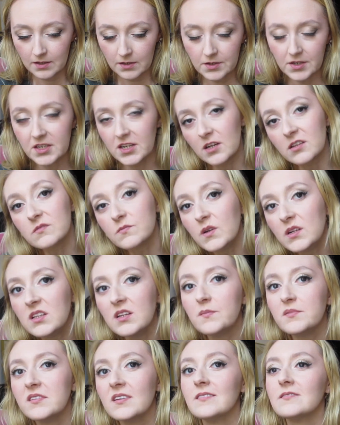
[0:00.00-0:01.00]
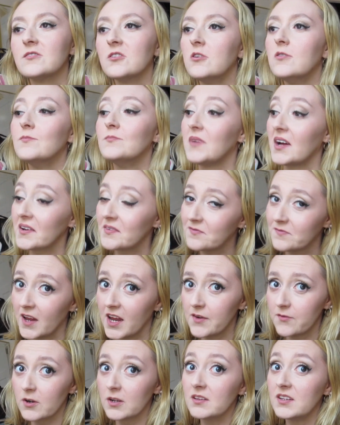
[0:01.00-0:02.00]
Do y'all smell lipsticks too? My
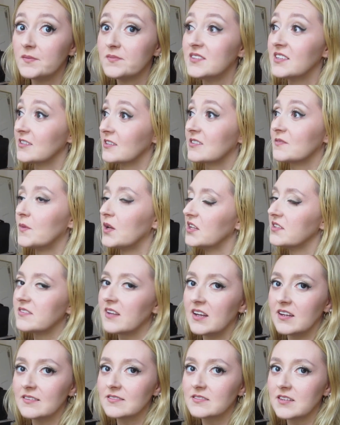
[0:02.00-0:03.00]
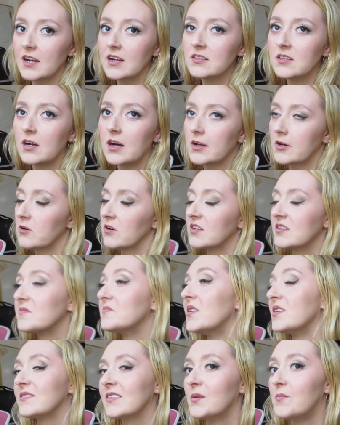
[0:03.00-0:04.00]
favorite lipstick that smells Estee Lauder. It
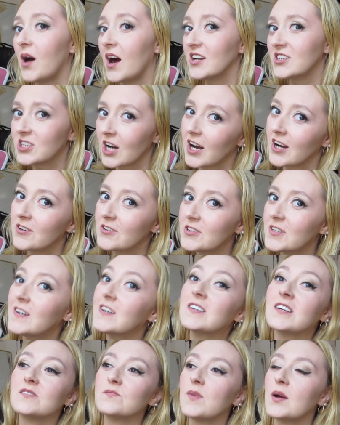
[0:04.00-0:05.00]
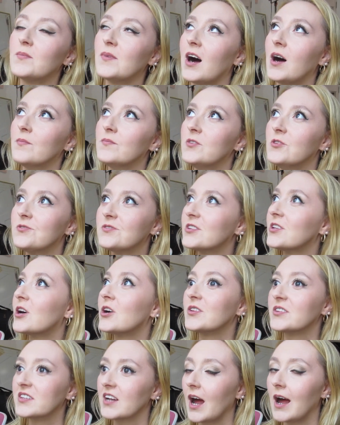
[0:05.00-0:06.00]
smells like my childhood because my mom used it
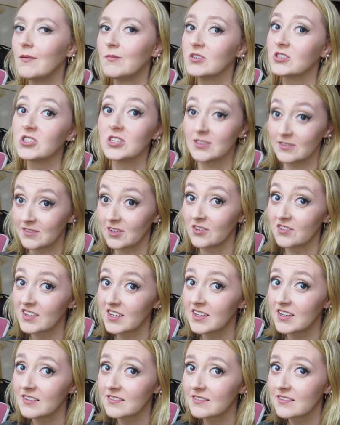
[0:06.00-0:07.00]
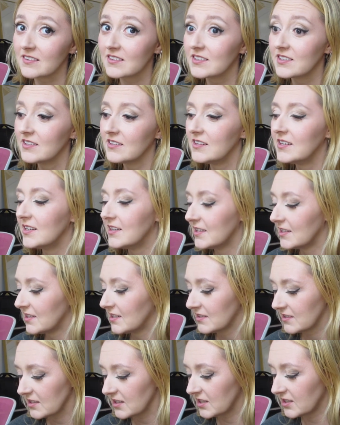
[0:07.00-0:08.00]
all the time and she still does.
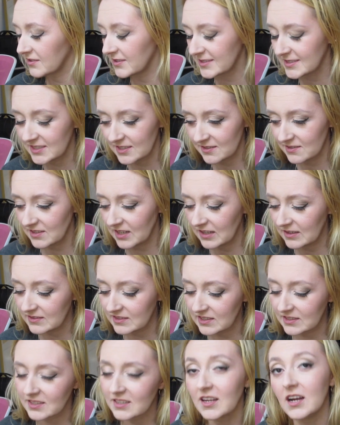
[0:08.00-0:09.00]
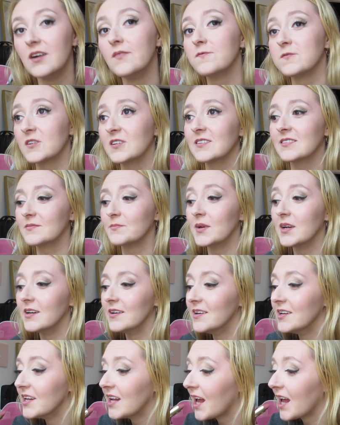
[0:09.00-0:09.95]
Oh, it's just, it's a comforting smell.